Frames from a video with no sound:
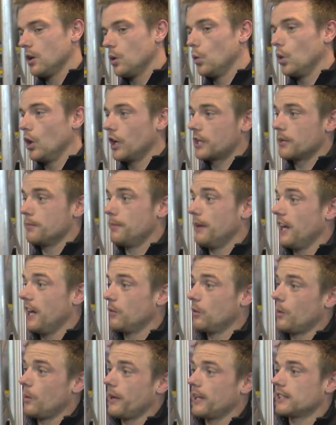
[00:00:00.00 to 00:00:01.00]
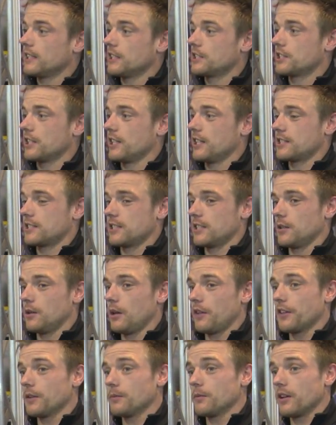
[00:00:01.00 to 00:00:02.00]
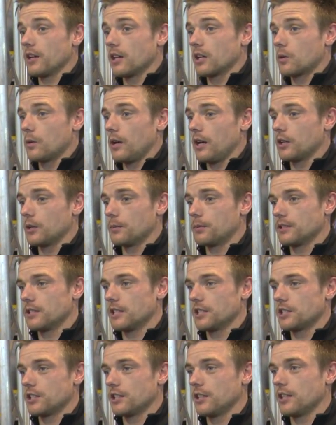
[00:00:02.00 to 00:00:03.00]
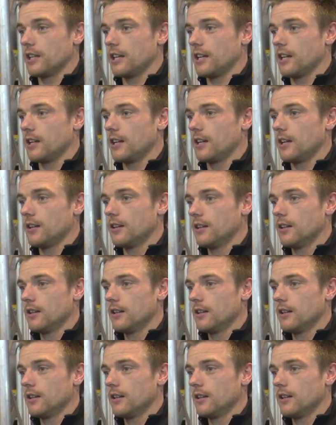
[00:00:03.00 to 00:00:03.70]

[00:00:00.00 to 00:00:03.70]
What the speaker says: working better than what we had this year. So I think we're in quite a good position. The